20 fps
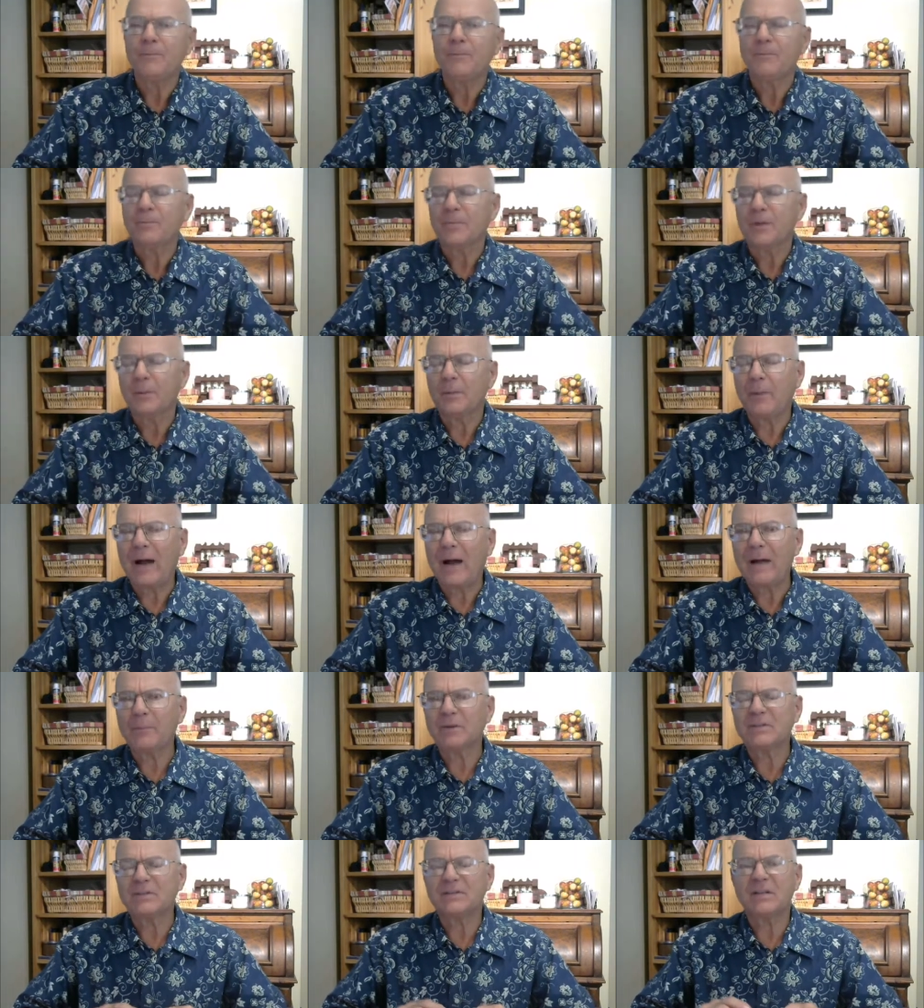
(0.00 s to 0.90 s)
The
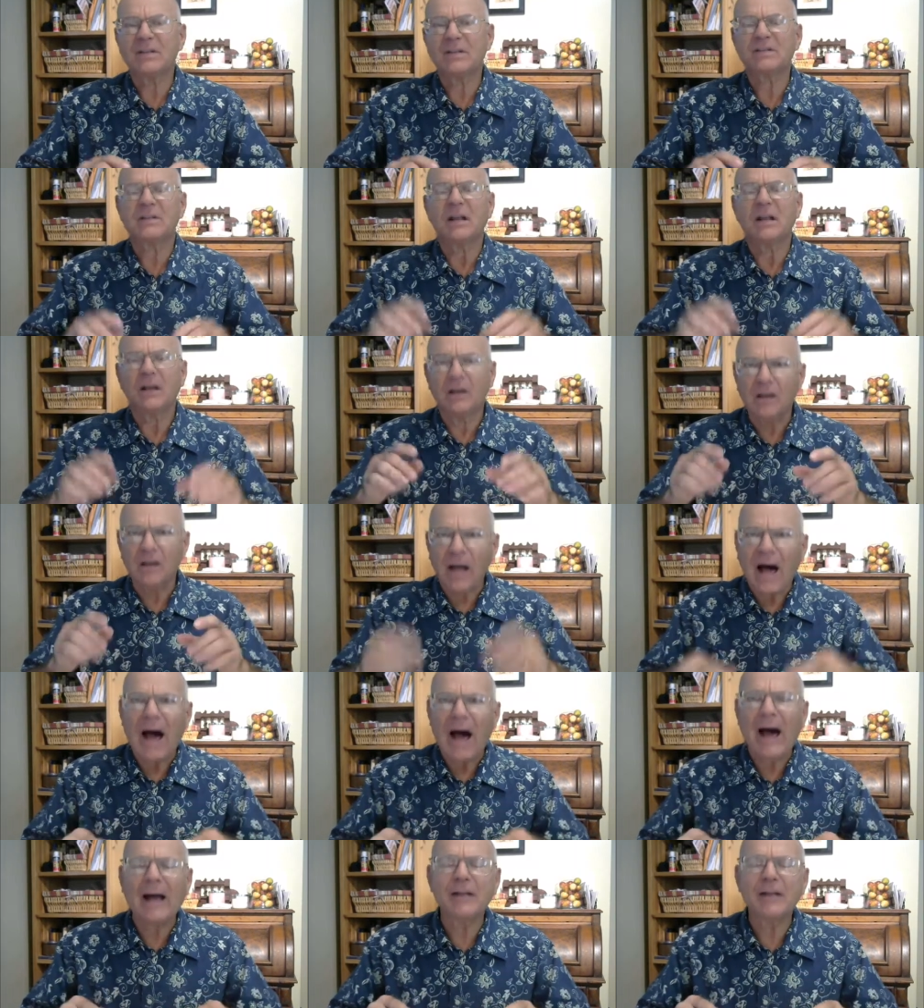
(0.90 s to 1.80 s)
Bible says,
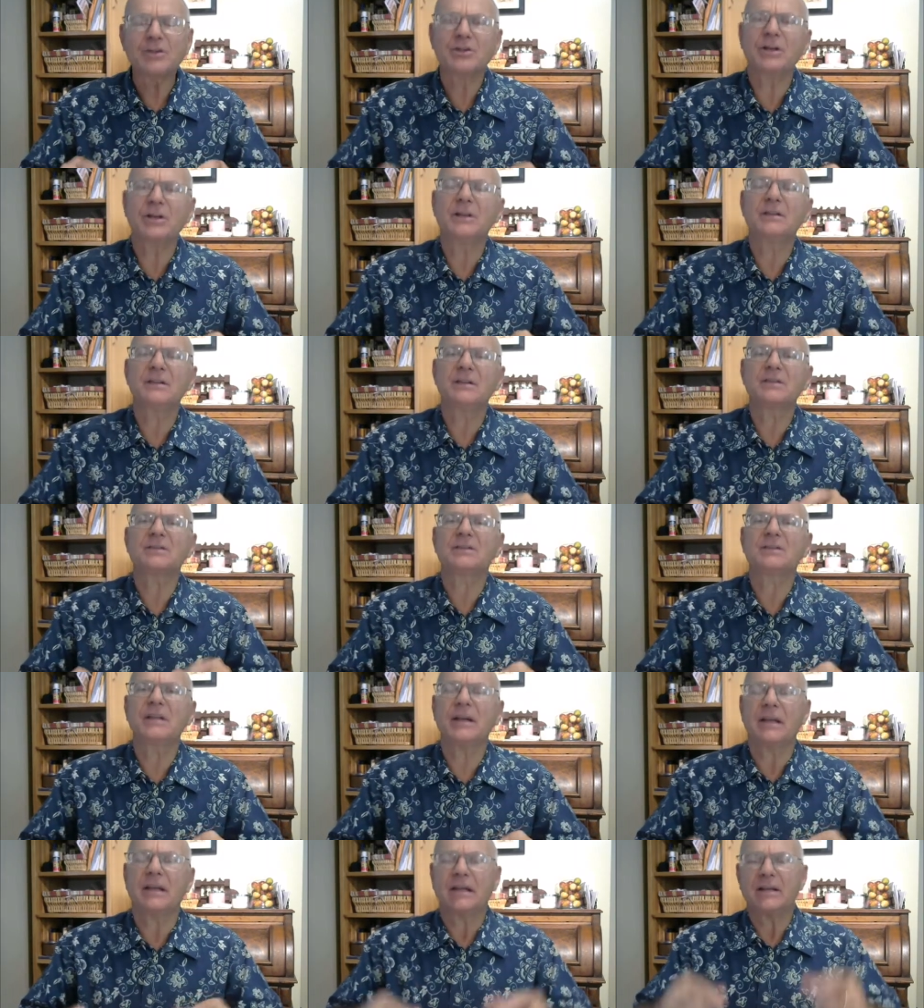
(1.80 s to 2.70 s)
lodge in the
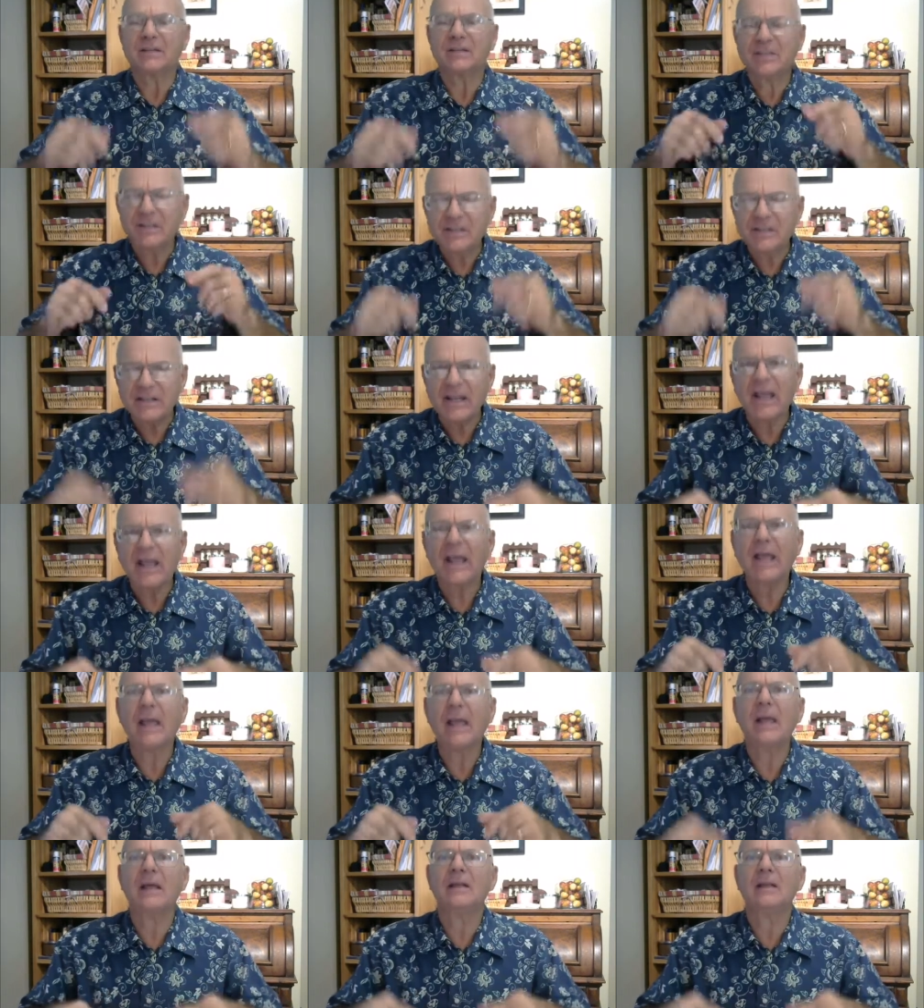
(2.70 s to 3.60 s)
city,
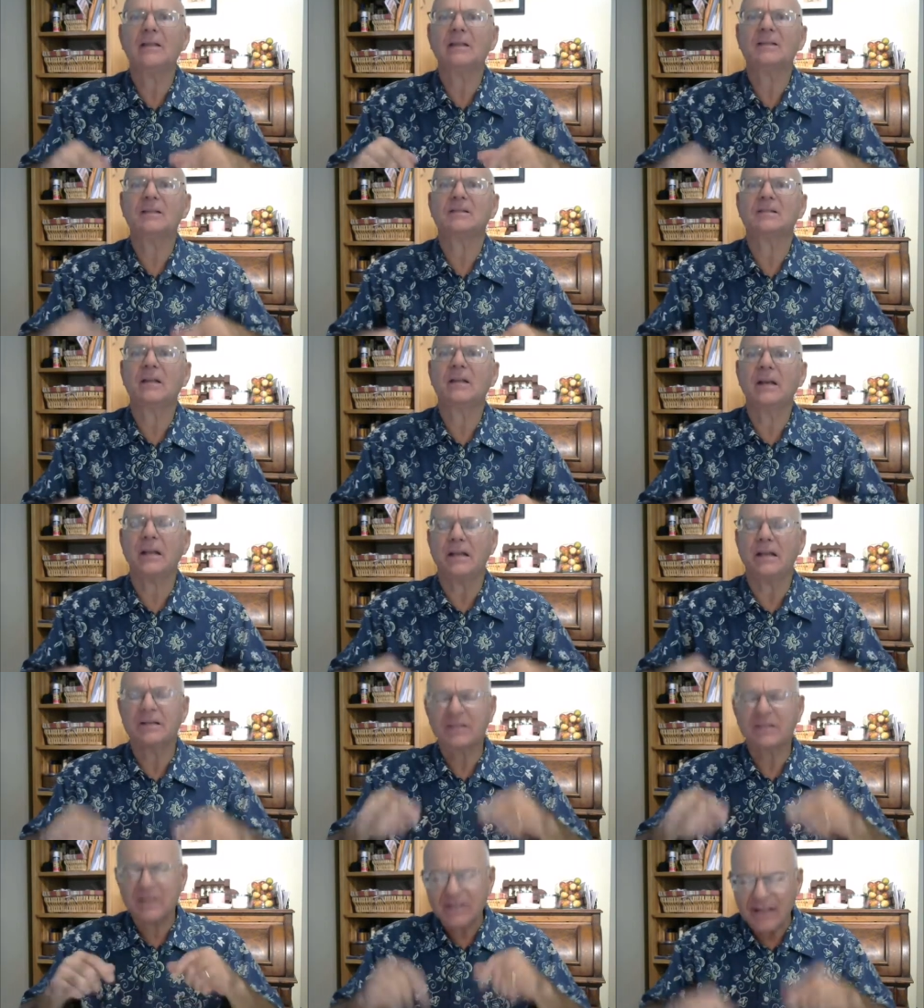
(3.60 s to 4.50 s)
stay in the city,
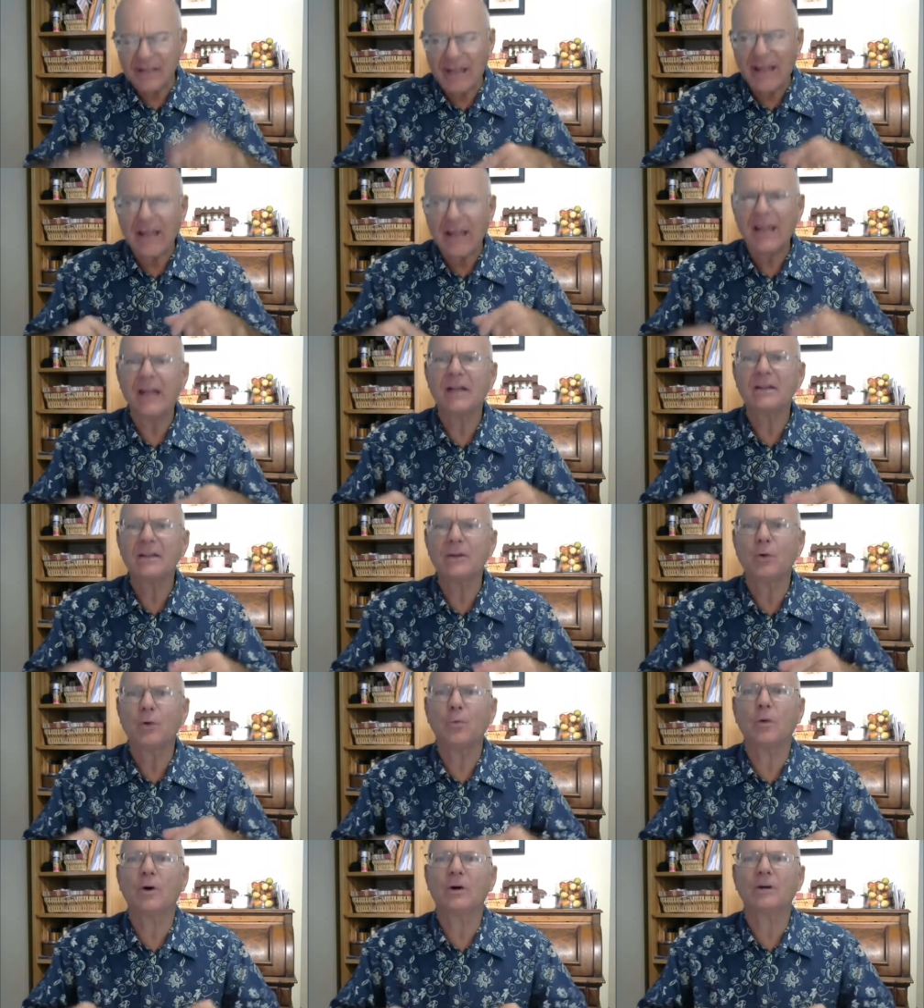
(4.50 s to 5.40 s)
stay in the
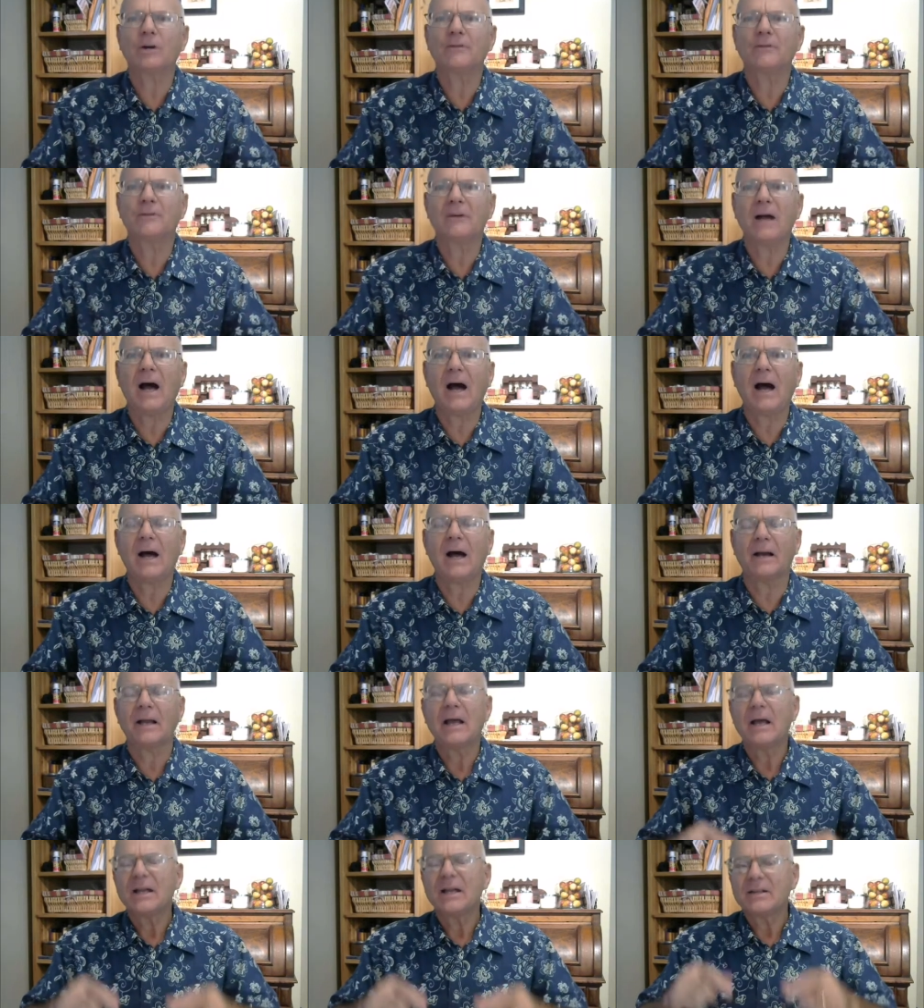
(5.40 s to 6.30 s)
Word of God,
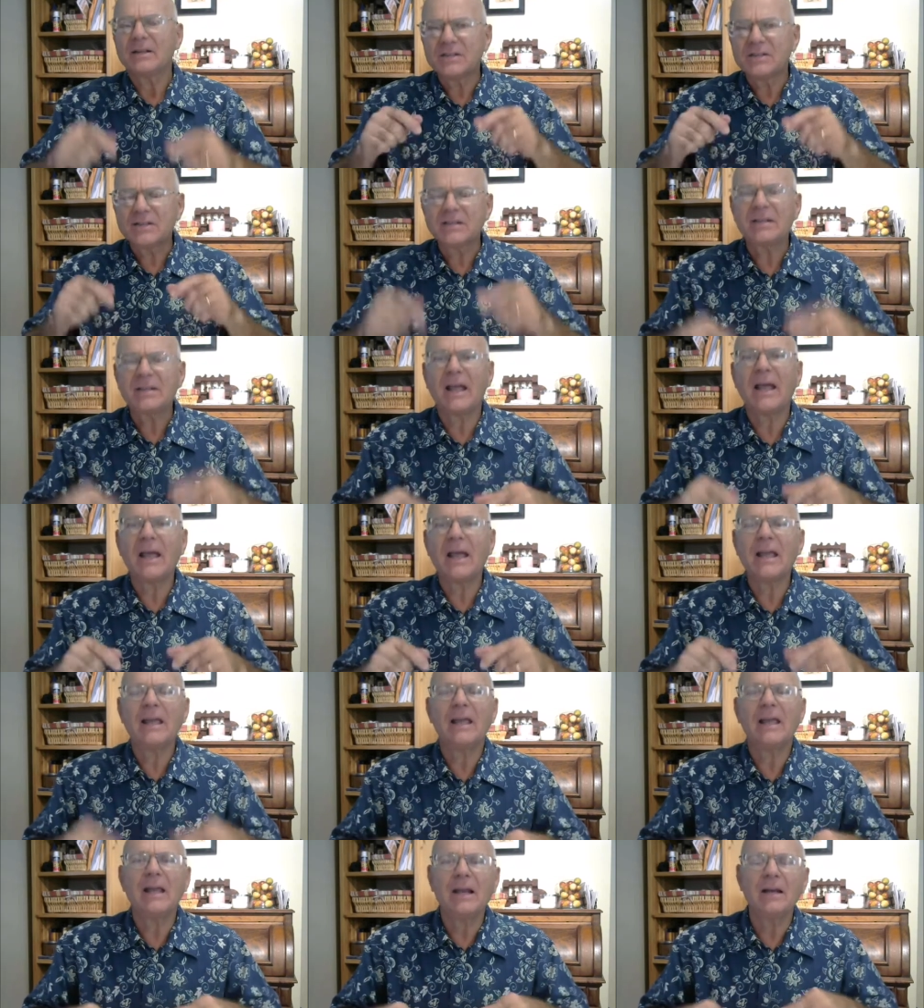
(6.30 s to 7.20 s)
stay
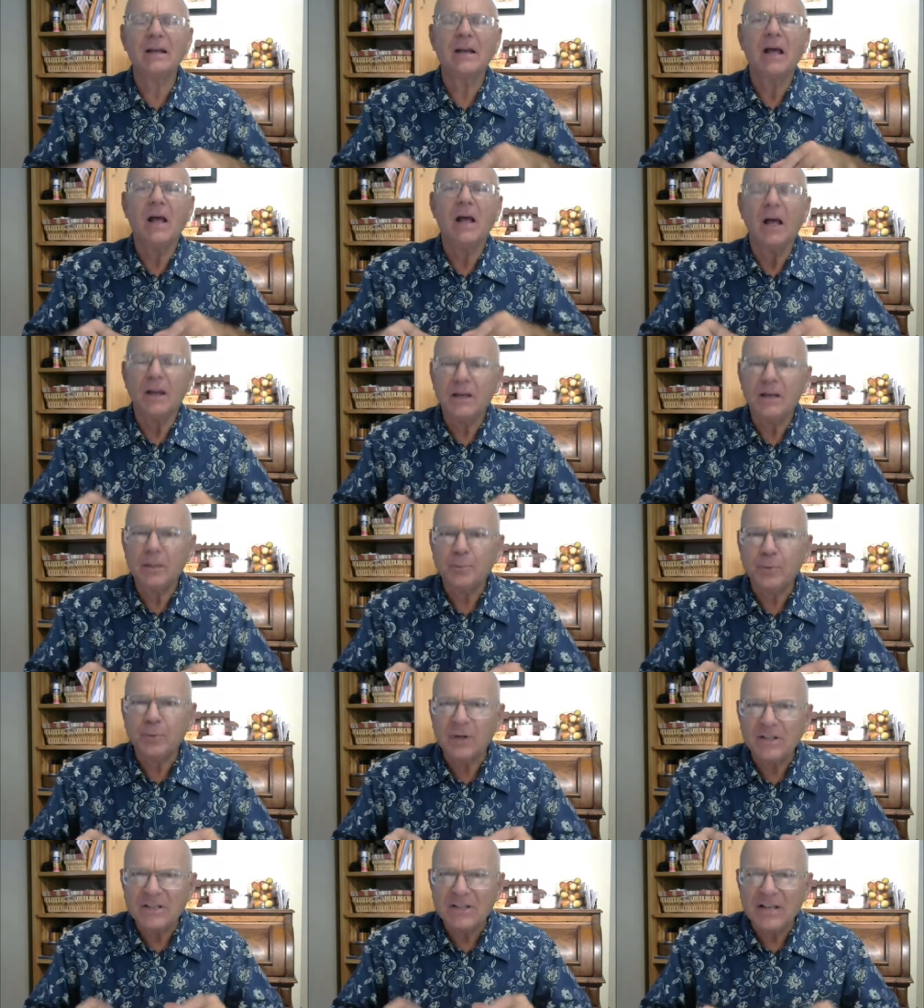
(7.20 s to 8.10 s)
in the
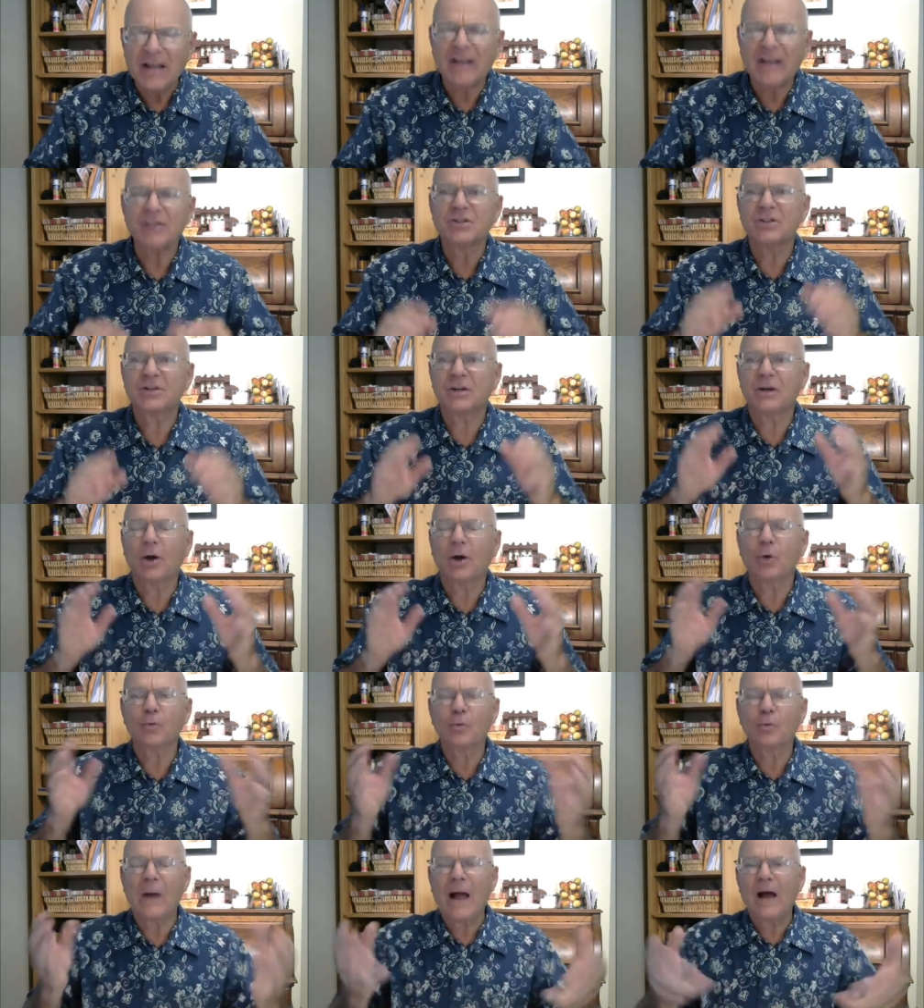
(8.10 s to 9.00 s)
protection
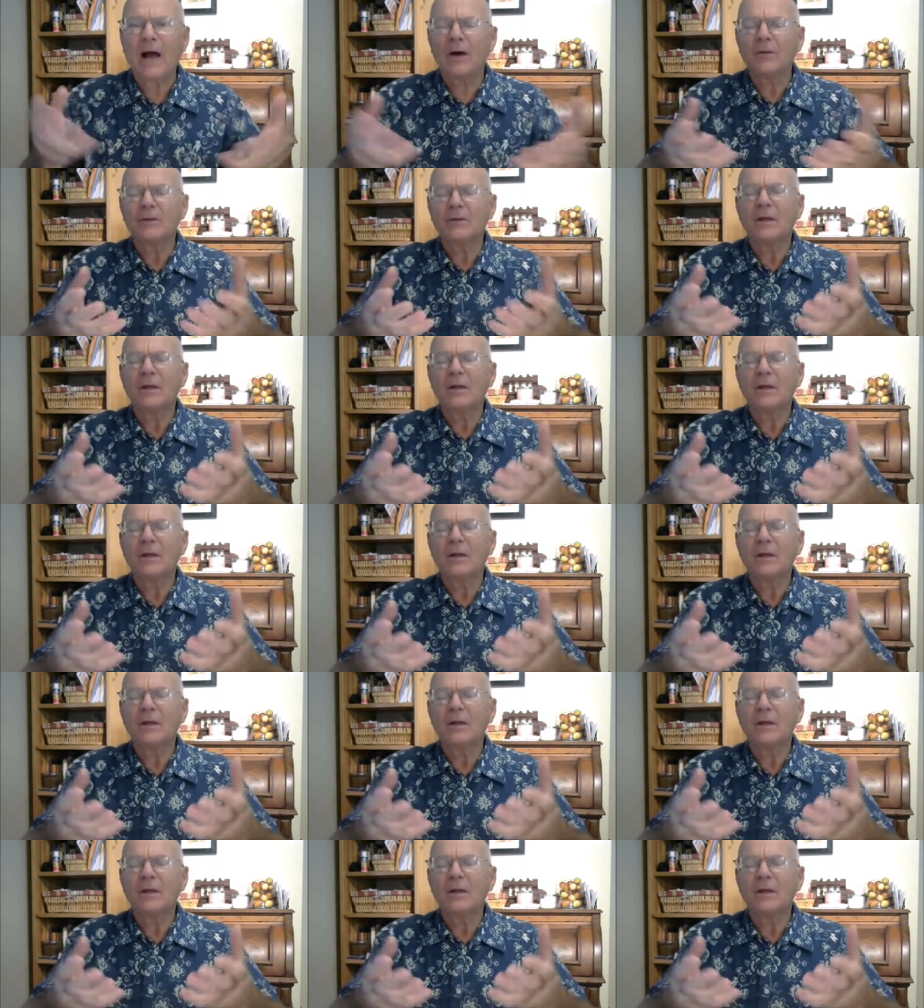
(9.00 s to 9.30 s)
around